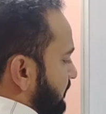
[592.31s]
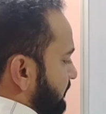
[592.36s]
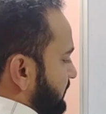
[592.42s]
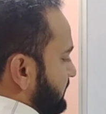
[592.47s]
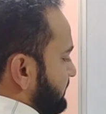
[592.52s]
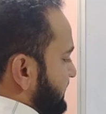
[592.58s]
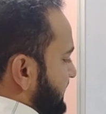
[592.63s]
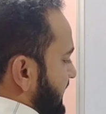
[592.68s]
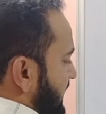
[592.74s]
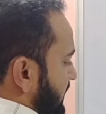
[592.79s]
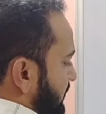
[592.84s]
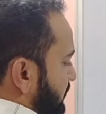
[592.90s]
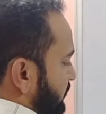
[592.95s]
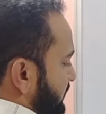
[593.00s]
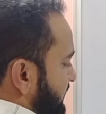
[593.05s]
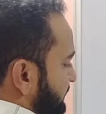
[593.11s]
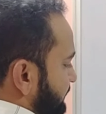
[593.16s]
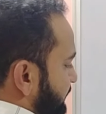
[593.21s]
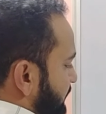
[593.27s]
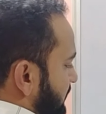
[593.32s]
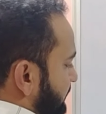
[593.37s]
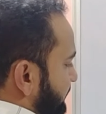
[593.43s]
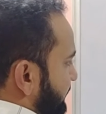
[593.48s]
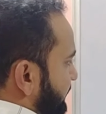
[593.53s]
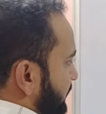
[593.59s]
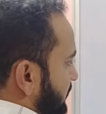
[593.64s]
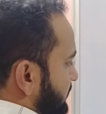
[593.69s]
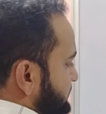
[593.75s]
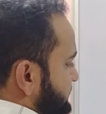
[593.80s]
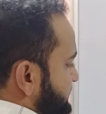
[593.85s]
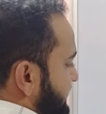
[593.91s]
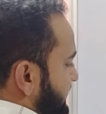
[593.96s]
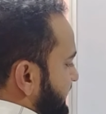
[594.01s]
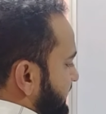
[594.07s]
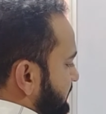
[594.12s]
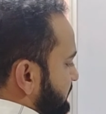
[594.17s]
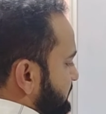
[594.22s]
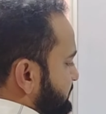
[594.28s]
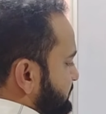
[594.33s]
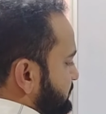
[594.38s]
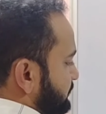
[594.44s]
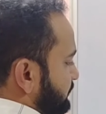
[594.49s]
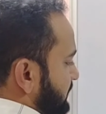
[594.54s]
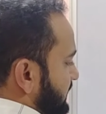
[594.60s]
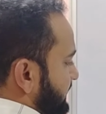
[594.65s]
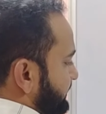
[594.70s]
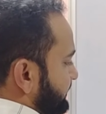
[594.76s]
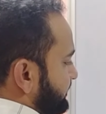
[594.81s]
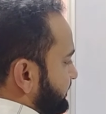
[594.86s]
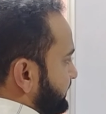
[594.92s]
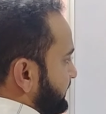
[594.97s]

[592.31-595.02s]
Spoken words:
we'll be going from for j equals to 1.